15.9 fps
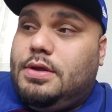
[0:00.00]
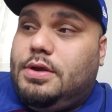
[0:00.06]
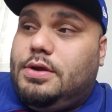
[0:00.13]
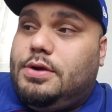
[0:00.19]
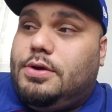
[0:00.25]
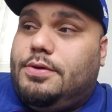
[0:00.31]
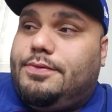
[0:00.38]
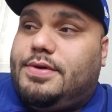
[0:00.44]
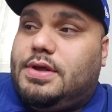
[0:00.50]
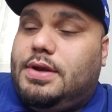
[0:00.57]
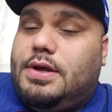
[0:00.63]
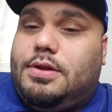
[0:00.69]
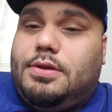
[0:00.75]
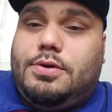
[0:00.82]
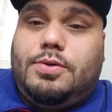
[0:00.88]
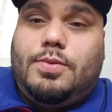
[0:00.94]

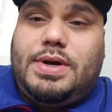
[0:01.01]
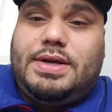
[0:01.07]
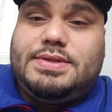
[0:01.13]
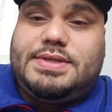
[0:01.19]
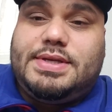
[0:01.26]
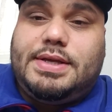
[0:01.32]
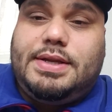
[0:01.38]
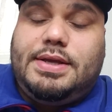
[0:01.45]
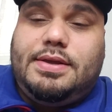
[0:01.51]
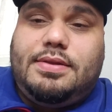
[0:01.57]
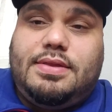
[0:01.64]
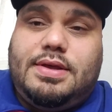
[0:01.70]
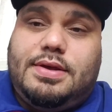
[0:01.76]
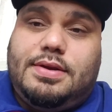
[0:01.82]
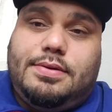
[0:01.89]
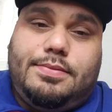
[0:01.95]
wants any,
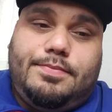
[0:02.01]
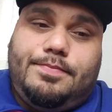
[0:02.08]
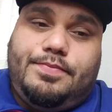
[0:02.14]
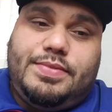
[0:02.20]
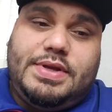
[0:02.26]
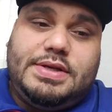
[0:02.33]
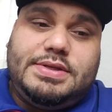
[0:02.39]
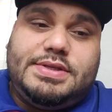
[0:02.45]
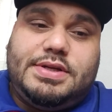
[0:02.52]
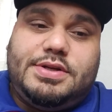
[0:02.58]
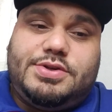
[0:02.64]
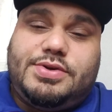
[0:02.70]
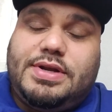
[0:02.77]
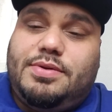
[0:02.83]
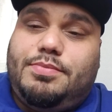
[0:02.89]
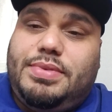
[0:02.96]
then he's gonna
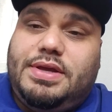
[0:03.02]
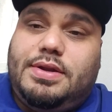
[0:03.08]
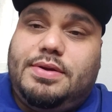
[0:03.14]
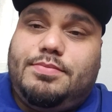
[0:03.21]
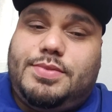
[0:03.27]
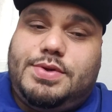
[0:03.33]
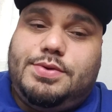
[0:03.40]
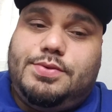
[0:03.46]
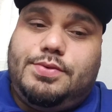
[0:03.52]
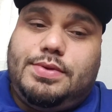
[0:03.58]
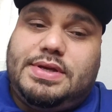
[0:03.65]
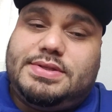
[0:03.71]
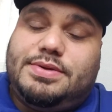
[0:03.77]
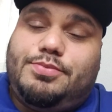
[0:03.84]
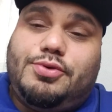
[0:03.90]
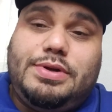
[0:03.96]
try to beat him too.
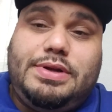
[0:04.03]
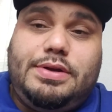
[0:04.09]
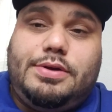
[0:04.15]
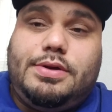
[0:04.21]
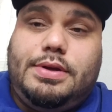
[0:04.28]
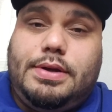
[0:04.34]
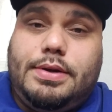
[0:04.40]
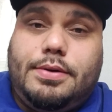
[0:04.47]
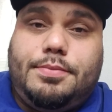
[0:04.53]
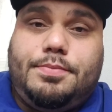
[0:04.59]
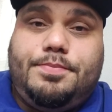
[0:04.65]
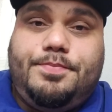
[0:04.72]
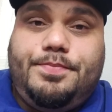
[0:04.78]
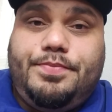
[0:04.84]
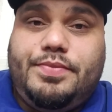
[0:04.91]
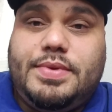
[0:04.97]
That's a pretty good year.
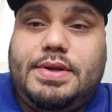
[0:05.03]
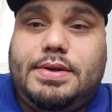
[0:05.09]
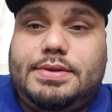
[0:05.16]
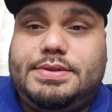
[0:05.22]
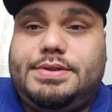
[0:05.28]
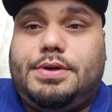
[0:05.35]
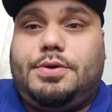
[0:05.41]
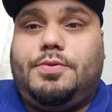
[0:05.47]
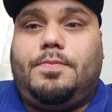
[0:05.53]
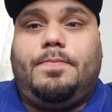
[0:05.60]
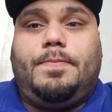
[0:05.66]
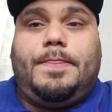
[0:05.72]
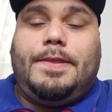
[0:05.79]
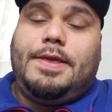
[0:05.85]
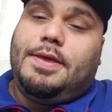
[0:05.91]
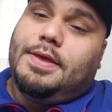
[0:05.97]
So,
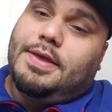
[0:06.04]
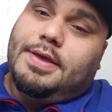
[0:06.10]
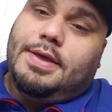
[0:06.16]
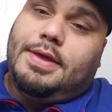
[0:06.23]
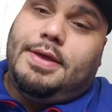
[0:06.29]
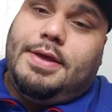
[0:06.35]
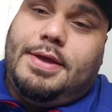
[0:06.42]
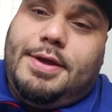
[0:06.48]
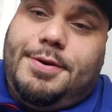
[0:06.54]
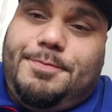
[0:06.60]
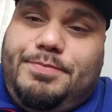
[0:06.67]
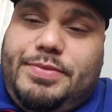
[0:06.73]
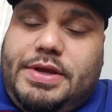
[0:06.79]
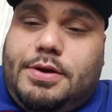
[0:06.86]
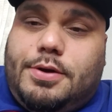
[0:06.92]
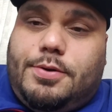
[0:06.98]

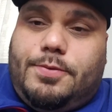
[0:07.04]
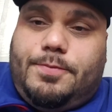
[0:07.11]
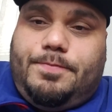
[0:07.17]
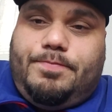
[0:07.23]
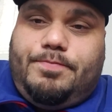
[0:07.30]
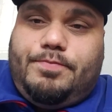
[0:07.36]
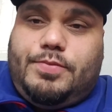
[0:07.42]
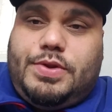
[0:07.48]
you know,